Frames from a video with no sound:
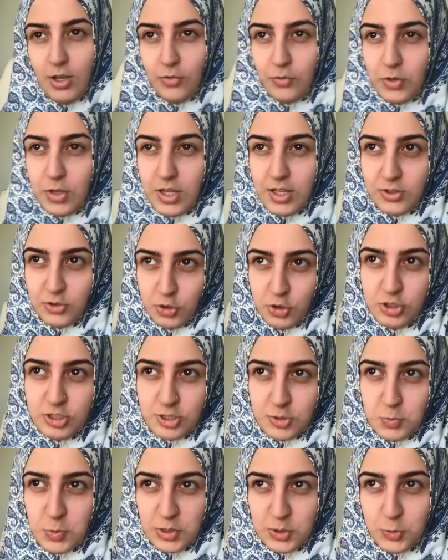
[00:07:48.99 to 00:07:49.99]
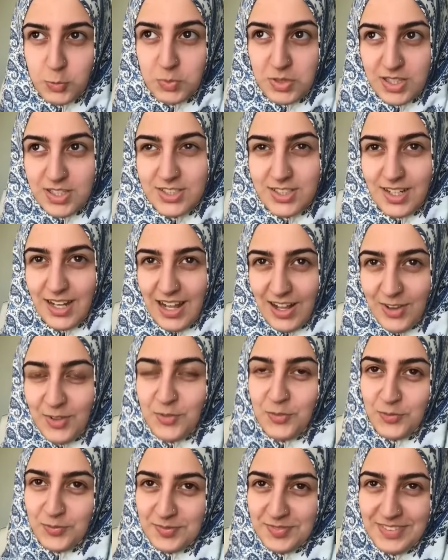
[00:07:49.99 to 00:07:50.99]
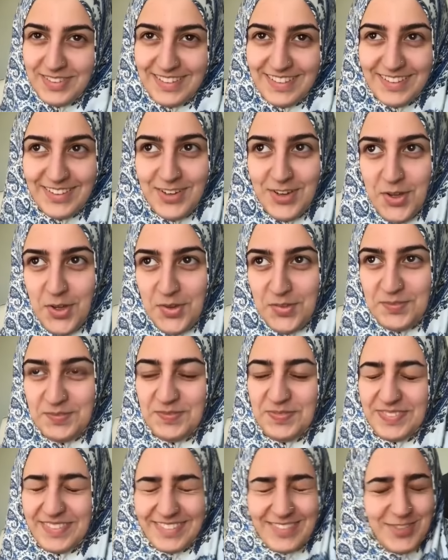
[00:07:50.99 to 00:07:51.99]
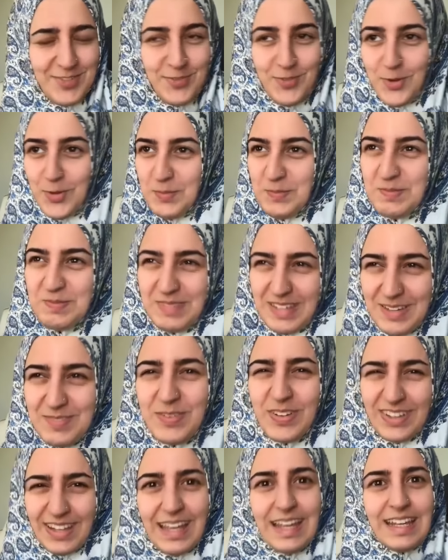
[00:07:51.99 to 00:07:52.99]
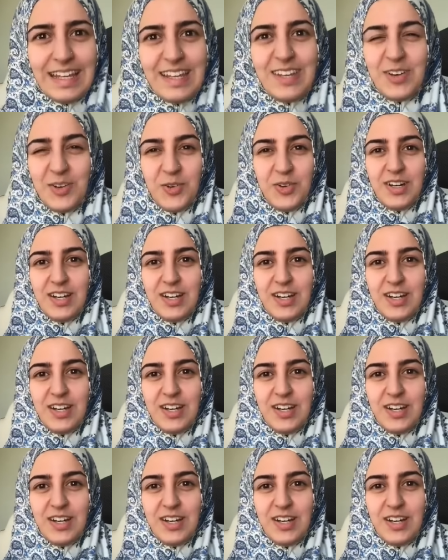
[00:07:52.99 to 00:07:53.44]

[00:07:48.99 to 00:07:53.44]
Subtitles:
there's a special place in hell for people like you.